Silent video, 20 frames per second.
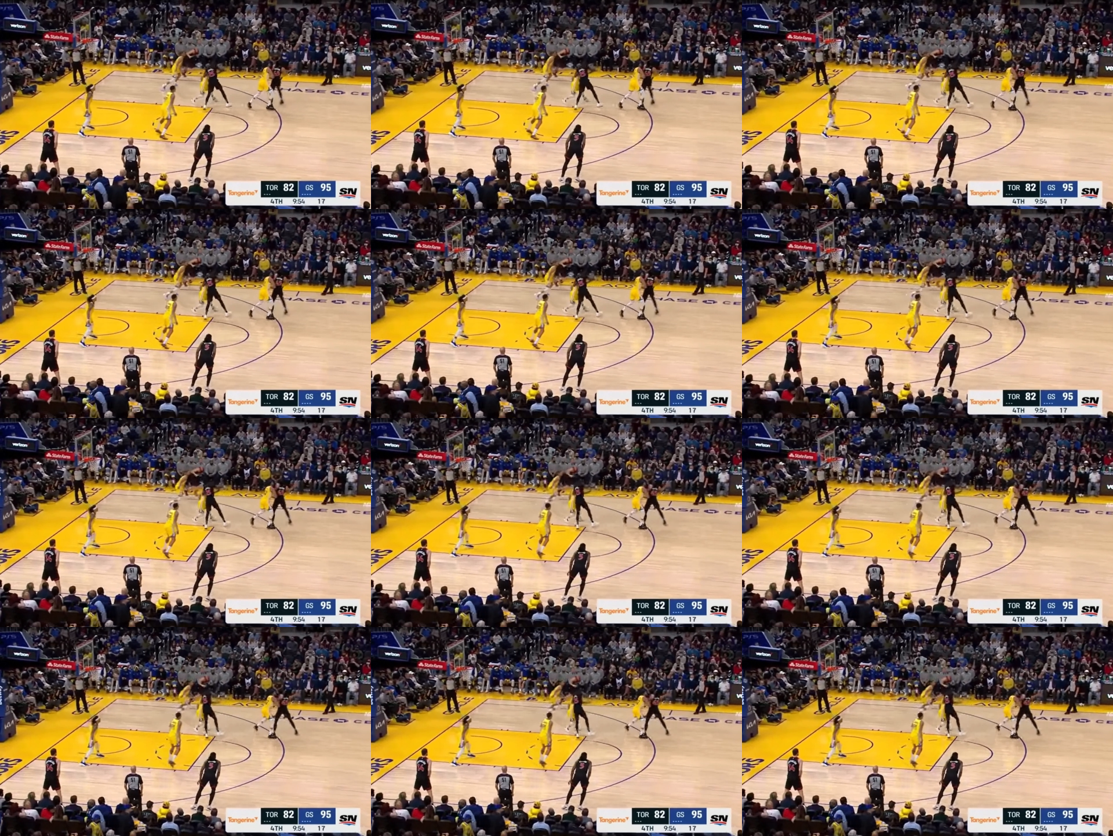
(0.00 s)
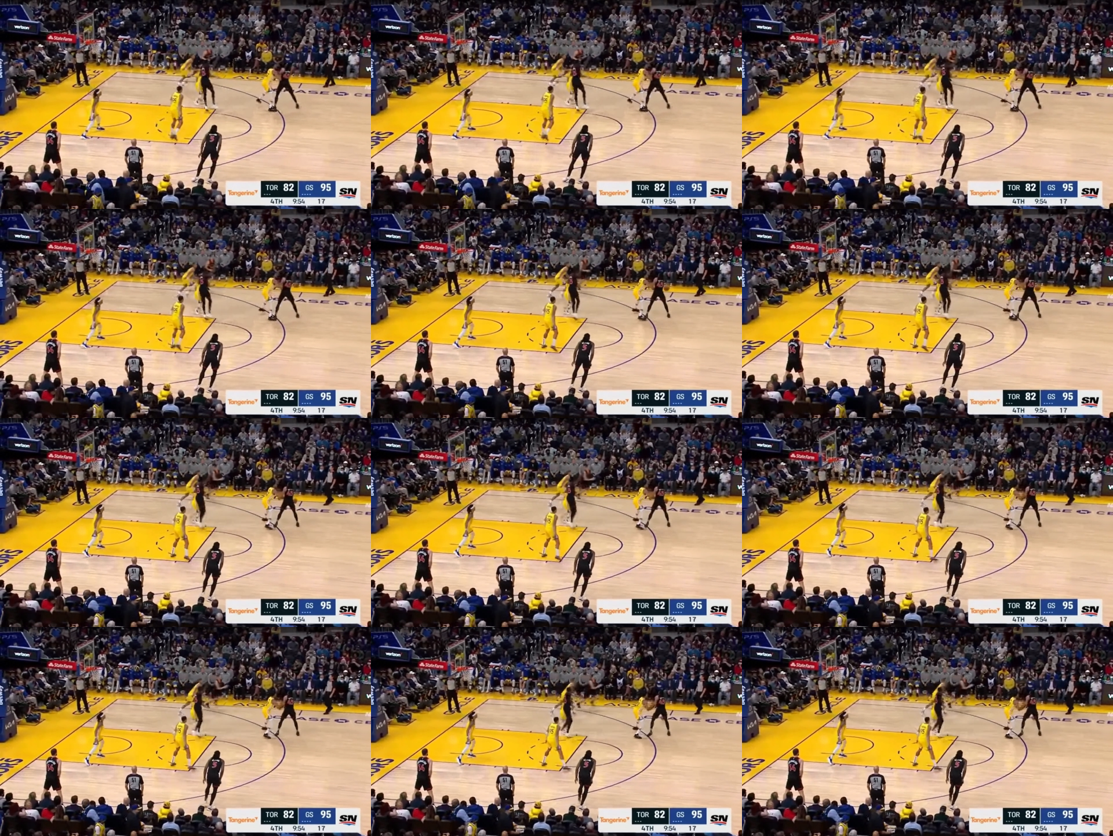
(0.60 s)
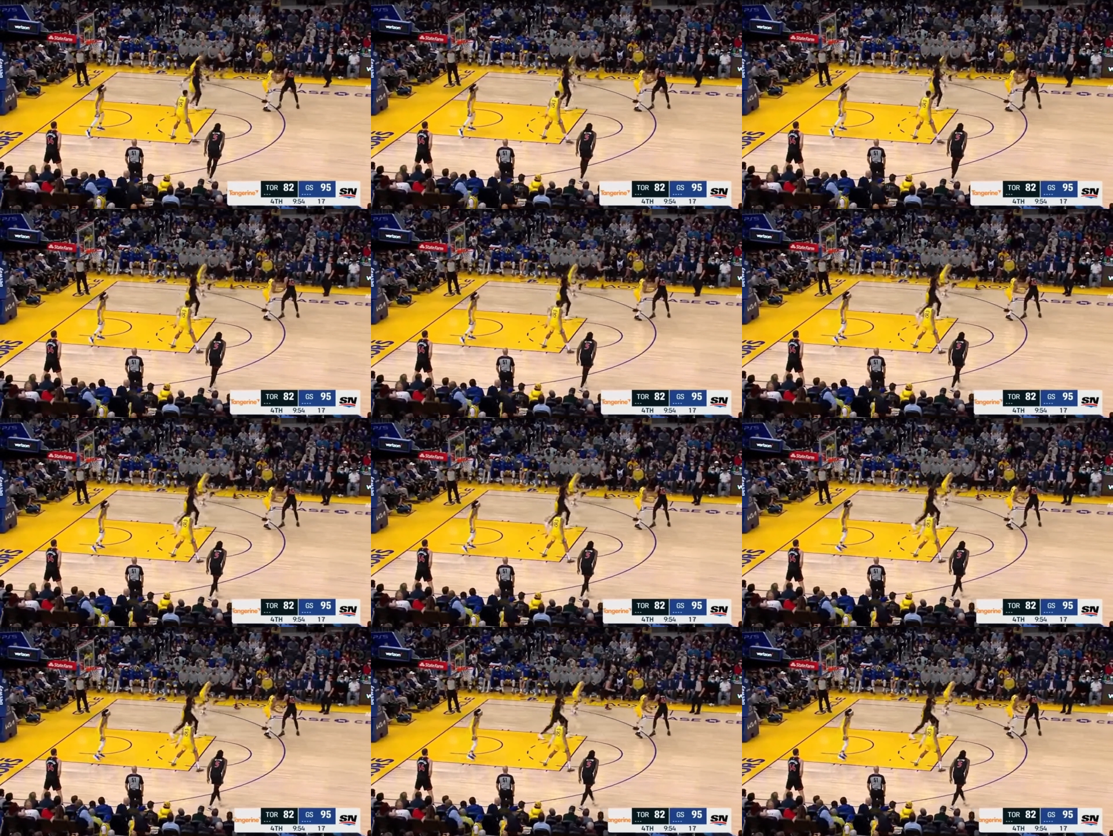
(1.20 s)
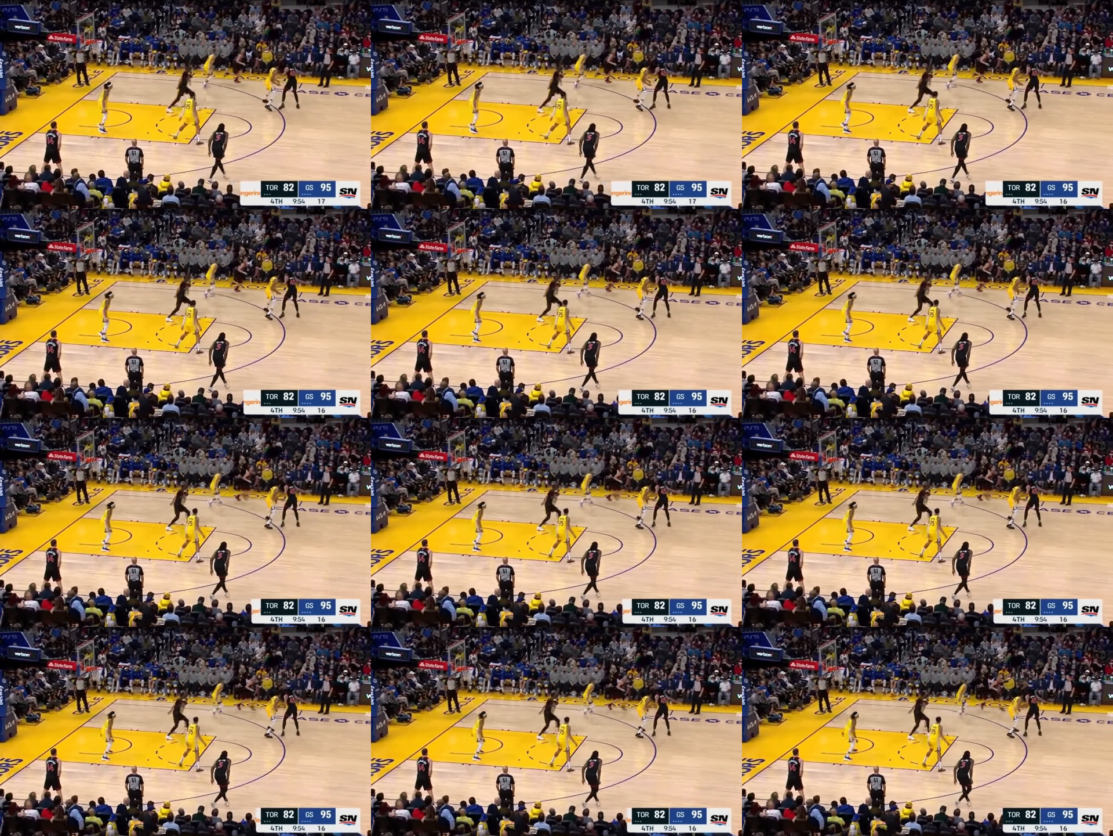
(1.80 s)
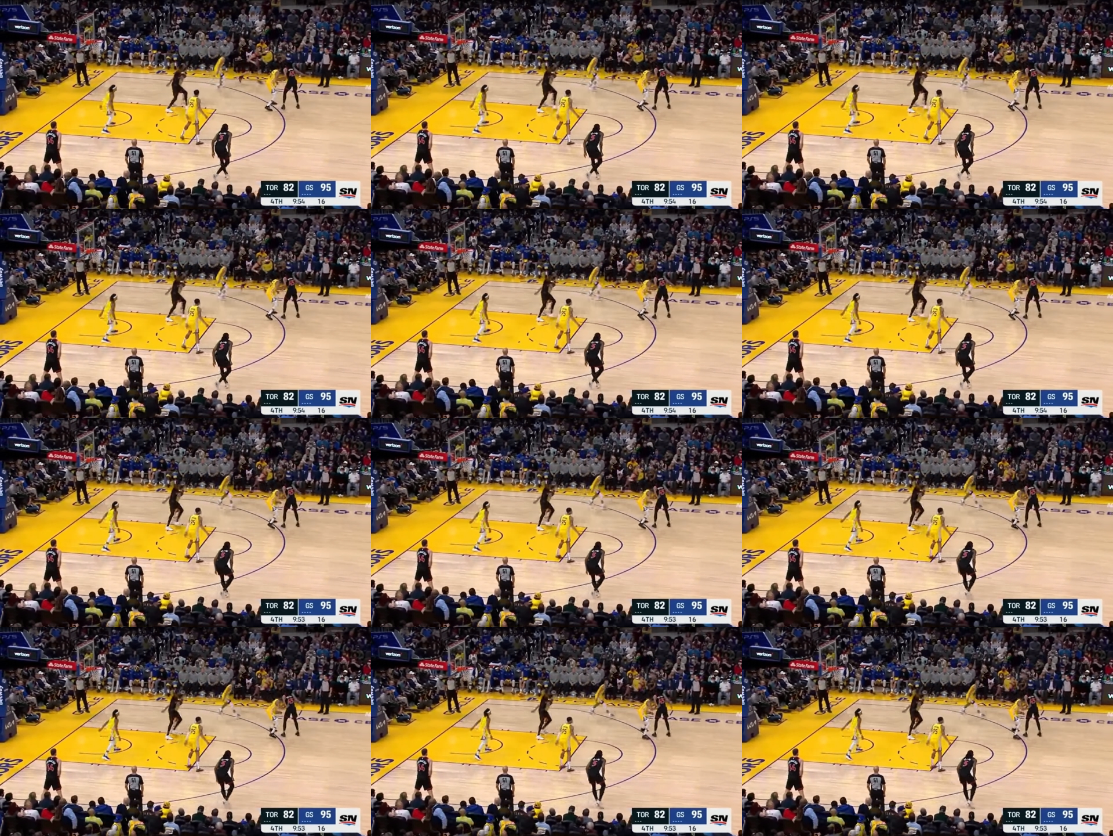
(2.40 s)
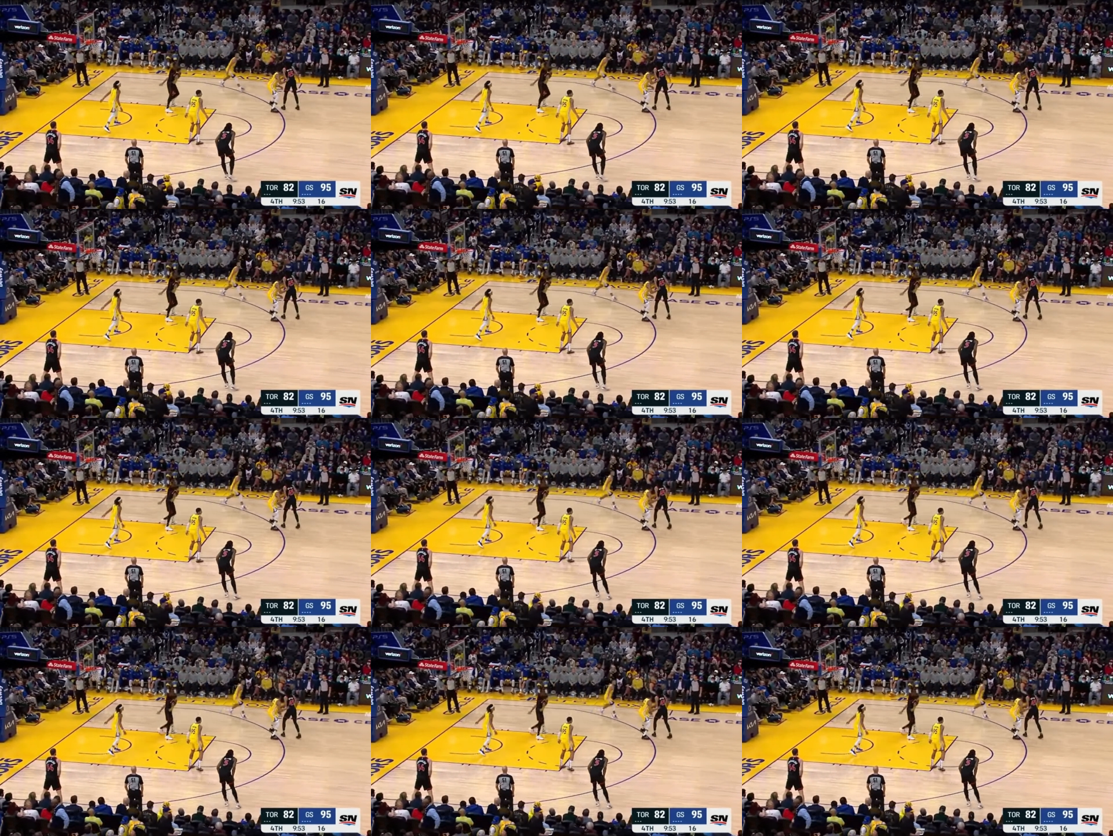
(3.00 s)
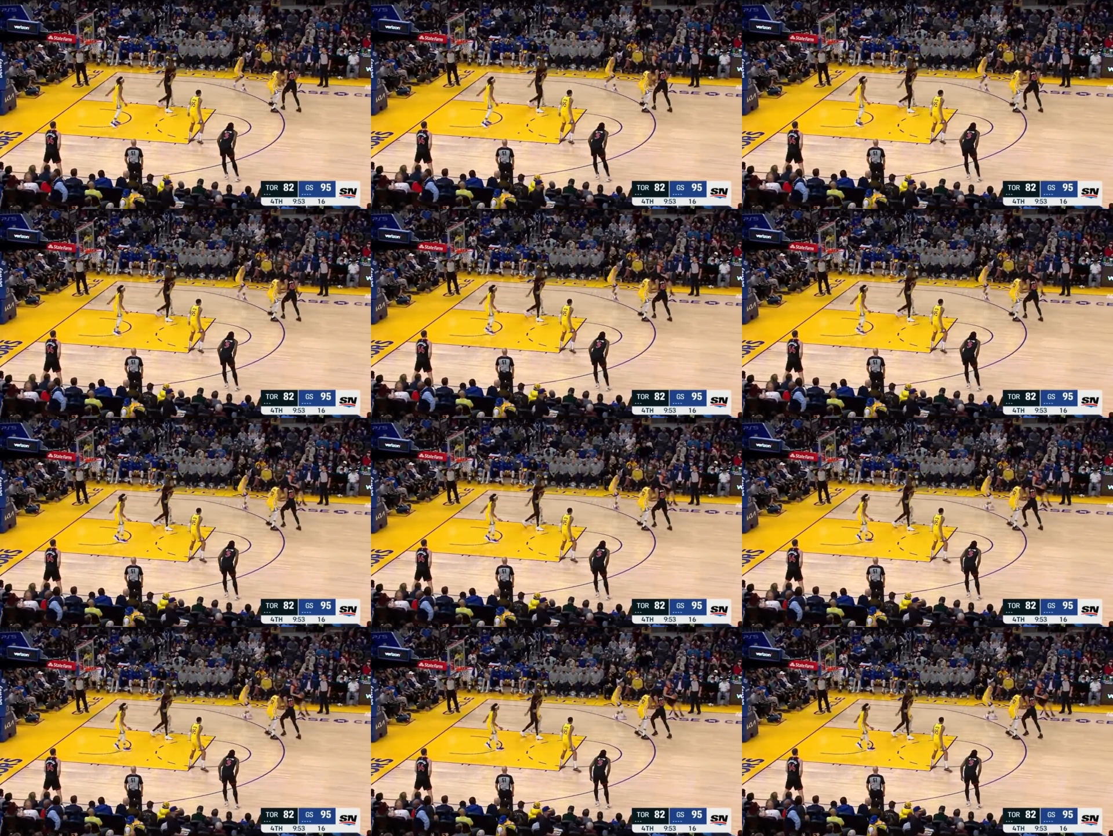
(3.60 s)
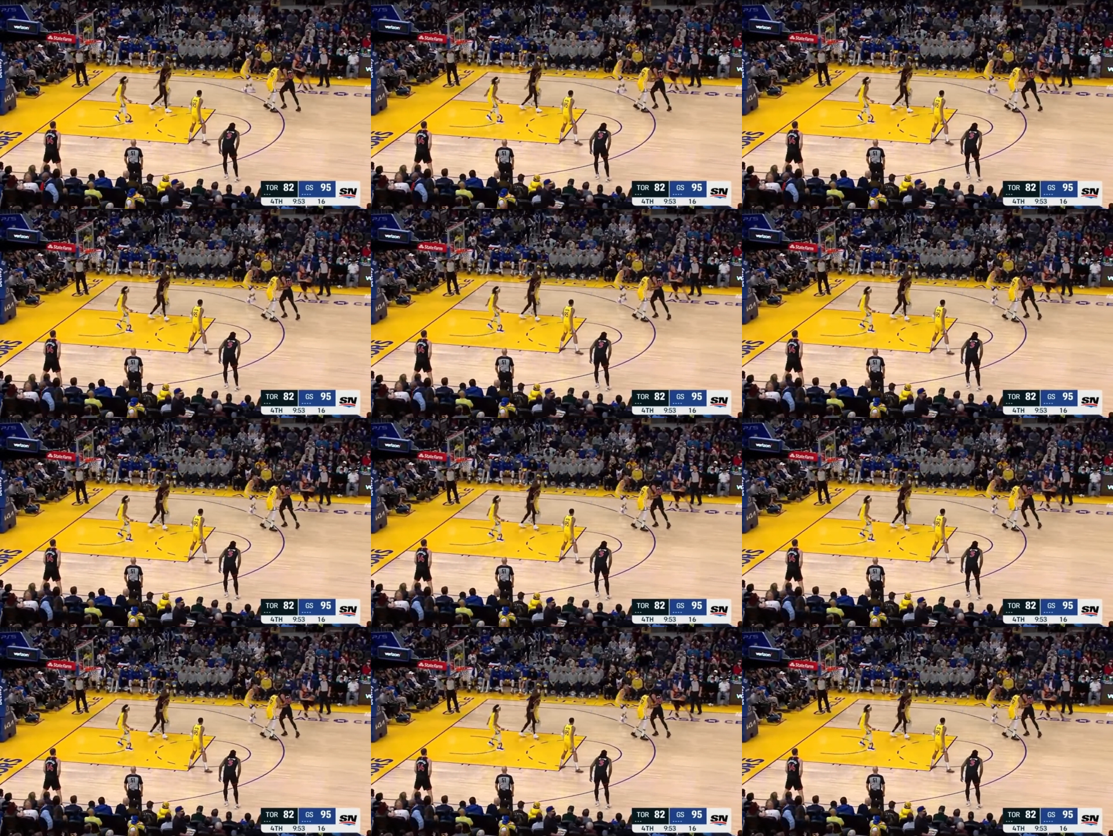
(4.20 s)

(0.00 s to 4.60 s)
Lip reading: (no speaker visible)